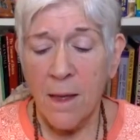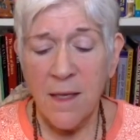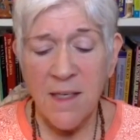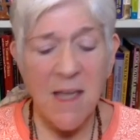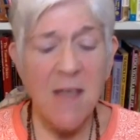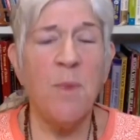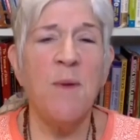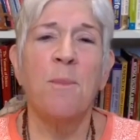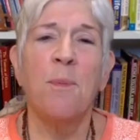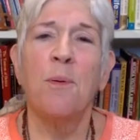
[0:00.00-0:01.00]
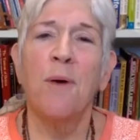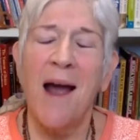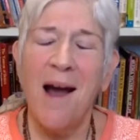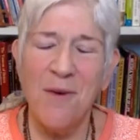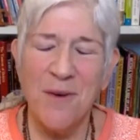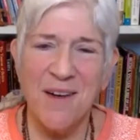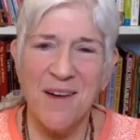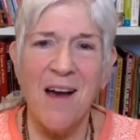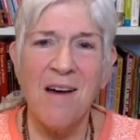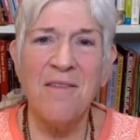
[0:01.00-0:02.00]
They tend to be proud
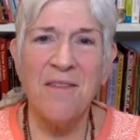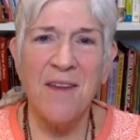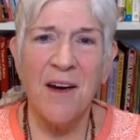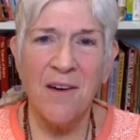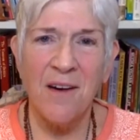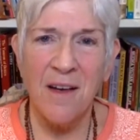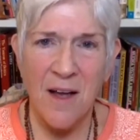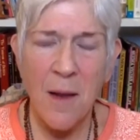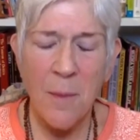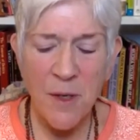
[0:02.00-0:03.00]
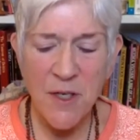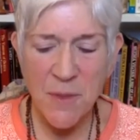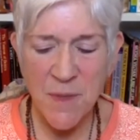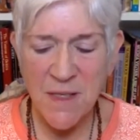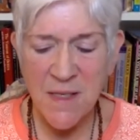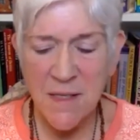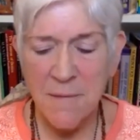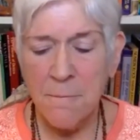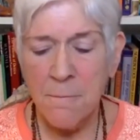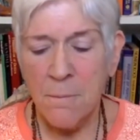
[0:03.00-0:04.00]
of their accomplishments
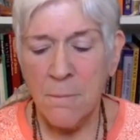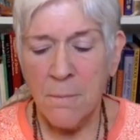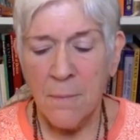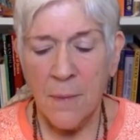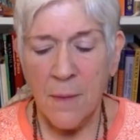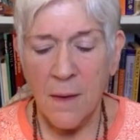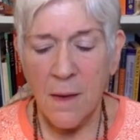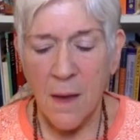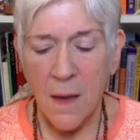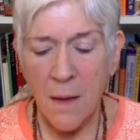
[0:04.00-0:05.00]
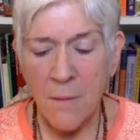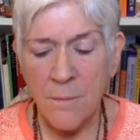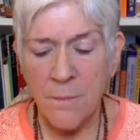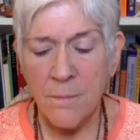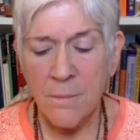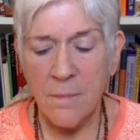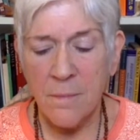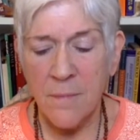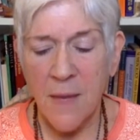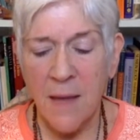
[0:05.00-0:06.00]

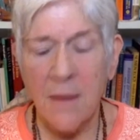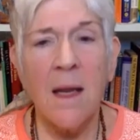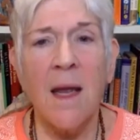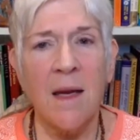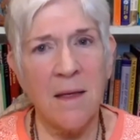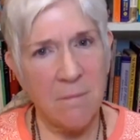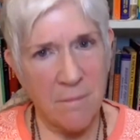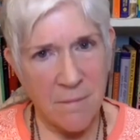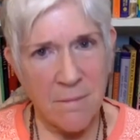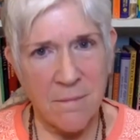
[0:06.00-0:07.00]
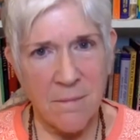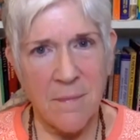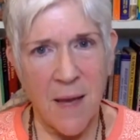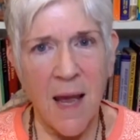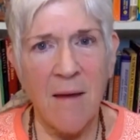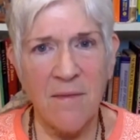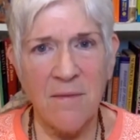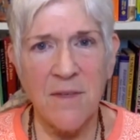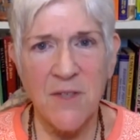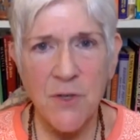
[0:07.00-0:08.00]
and have
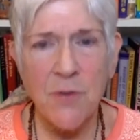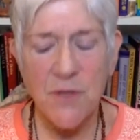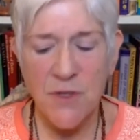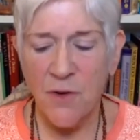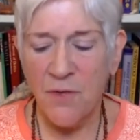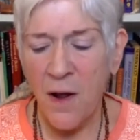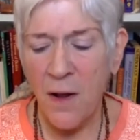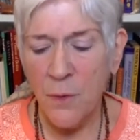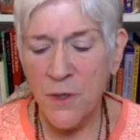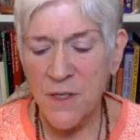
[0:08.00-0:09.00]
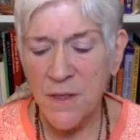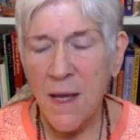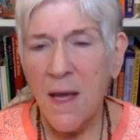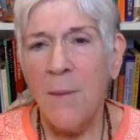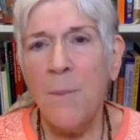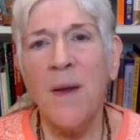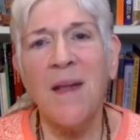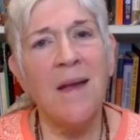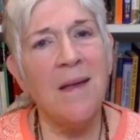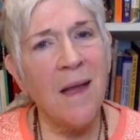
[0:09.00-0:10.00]
students or followers.
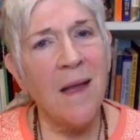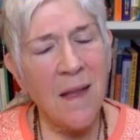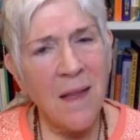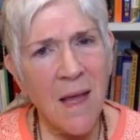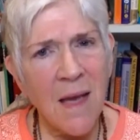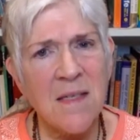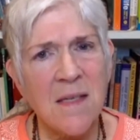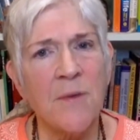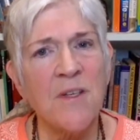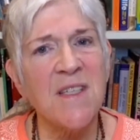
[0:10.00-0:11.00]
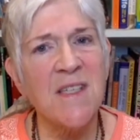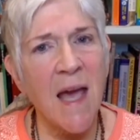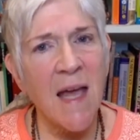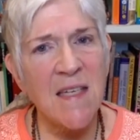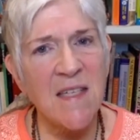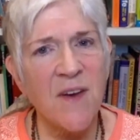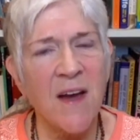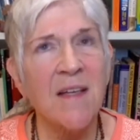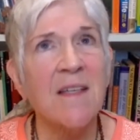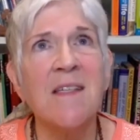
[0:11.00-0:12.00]
But nonetheless, they're just
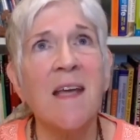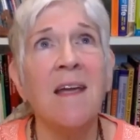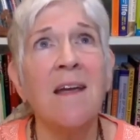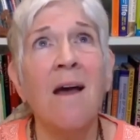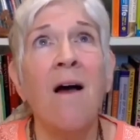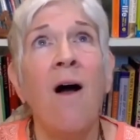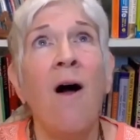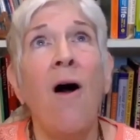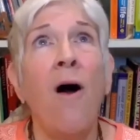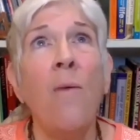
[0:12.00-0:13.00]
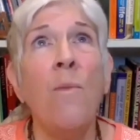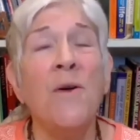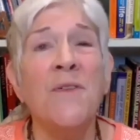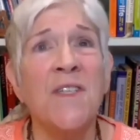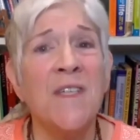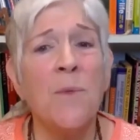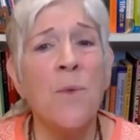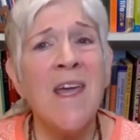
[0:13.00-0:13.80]
satisfied because they can almost